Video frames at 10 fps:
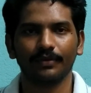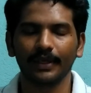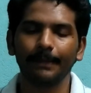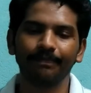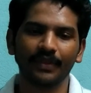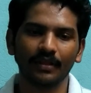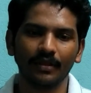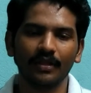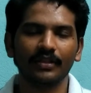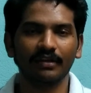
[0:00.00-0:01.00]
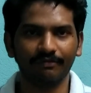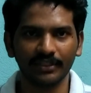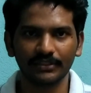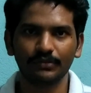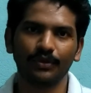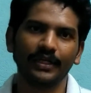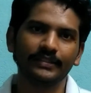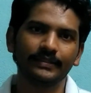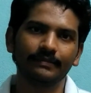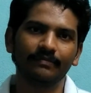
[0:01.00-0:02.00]
Okay, the first one
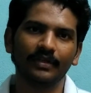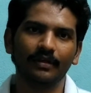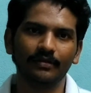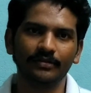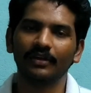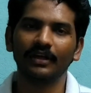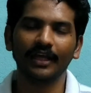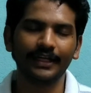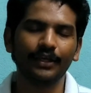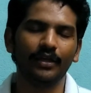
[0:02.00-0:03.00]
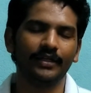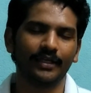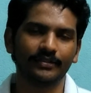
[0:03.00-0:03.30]
is dirty oil